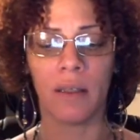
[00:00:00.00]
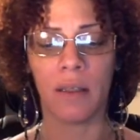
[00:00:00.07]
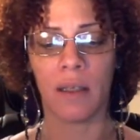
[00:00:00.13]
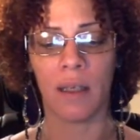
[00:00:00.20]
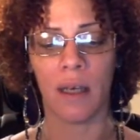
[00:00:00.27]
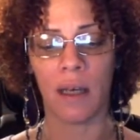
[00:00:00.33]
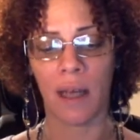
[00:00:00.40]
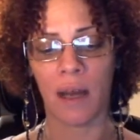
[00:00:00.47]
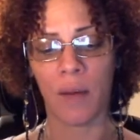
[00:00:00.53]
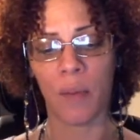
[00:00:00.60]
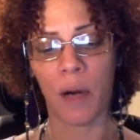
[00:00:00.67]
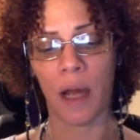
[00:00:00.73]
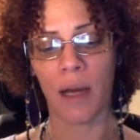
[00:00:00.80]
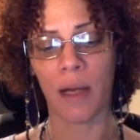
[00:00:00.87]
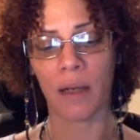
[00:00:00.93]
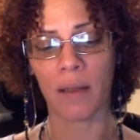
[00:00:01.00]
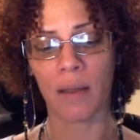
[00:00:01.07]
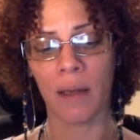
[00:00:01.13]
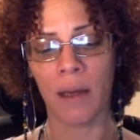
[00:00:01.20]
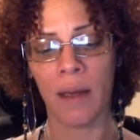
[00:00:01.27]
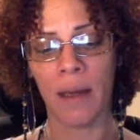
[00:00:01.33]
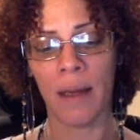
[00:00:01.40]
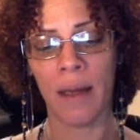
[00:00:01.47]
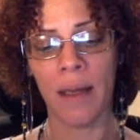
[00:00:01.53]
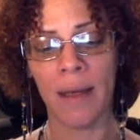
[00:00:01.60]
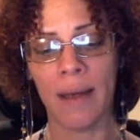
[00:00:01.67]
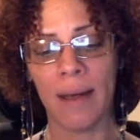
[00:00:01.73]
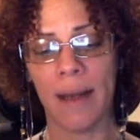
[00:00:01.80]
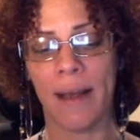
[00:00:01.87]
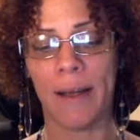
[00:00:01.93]
in a lot of products.
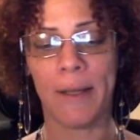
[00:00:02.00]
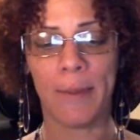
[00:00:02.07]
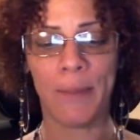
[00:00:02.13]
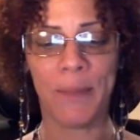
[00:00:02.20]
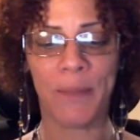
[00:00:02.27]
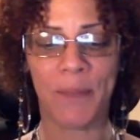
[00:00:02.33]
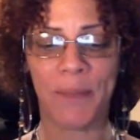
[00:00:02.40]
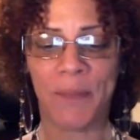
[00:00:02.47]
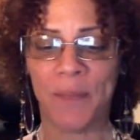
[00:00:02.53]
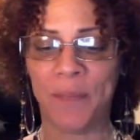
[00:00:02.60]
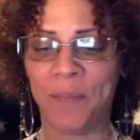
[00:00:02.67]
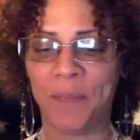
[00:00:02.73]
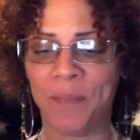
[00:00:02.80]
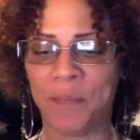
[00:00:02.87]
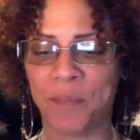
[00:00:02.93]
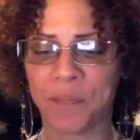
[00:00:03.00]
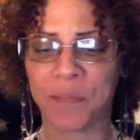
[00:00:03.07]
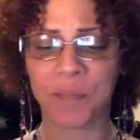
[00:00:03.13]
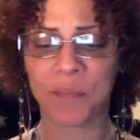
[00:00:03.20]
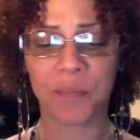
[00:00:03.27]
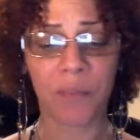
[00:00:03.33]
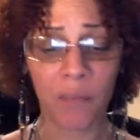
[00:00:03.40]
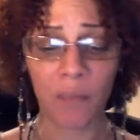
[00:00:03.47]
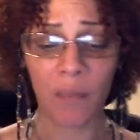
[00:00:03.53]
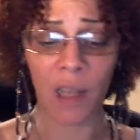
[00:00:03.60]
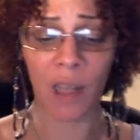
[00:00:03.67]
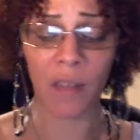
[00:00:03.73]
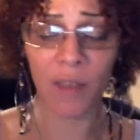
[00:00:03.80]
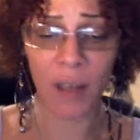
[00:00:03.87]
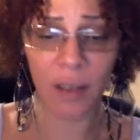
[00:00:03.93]
Now,
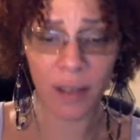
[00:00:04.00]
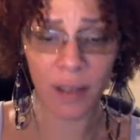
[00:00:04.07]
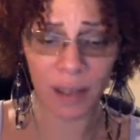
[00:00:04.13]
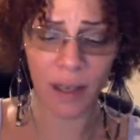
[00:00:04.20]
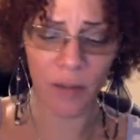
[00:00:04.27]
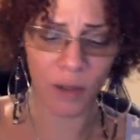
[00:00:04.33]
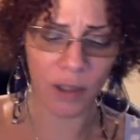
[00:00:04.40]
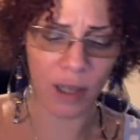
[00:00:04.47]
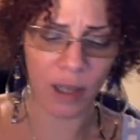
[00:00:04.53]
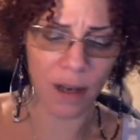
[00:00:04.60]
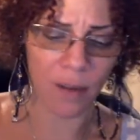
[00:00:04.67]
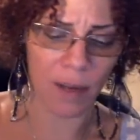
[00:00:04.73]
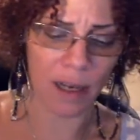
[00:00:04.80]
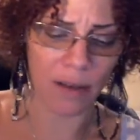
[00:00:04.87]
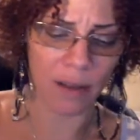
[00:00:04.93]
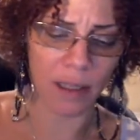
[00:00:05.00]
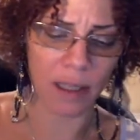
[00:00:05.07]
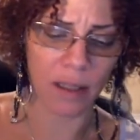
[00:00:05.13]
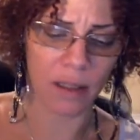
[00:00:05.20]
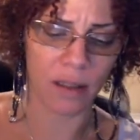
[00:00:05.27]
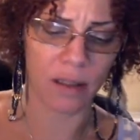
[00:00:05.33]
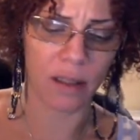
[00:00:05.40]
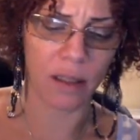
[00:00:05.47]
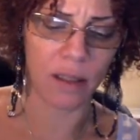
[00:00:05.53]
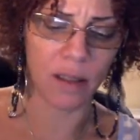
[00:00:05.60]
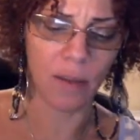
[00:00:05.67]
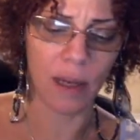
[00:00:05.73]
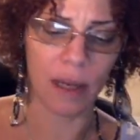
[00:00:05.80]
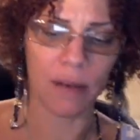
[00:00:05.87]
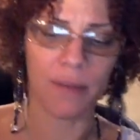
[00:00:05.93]
the first thing we'll talk about is the
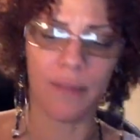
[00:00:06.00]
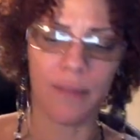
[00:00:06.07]
smell.